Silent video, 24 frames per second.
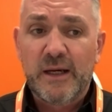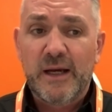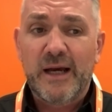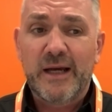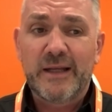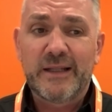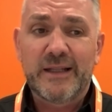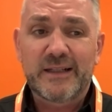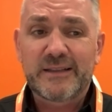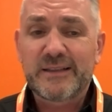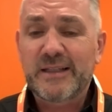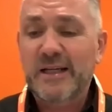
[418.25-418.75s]

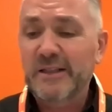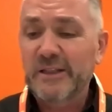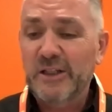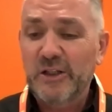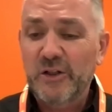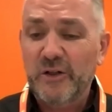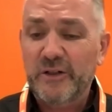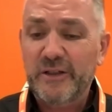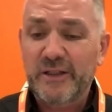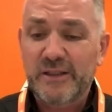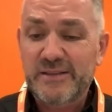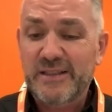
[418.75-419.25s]
And I kind of
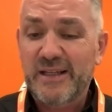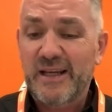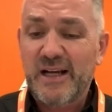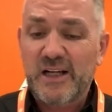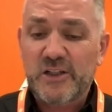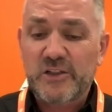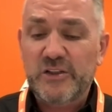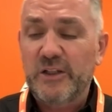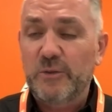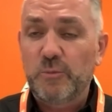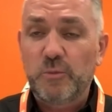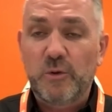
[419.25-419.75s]
look at it and say,
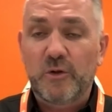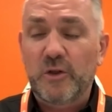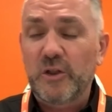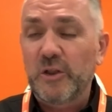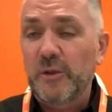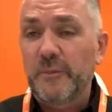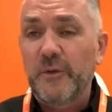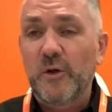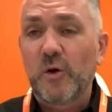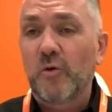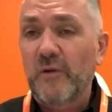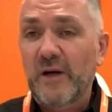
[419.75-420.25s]
actually, we're going to
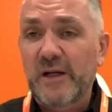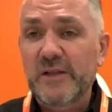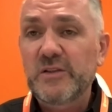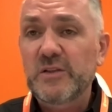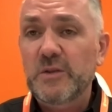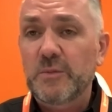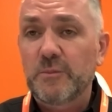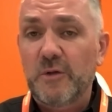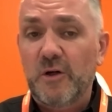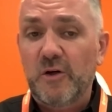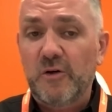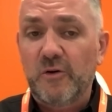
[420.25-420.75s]
be all right
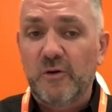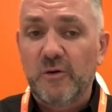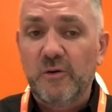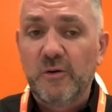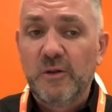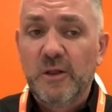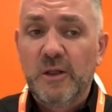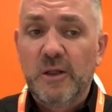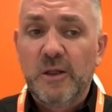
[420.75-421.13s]
tomorrow.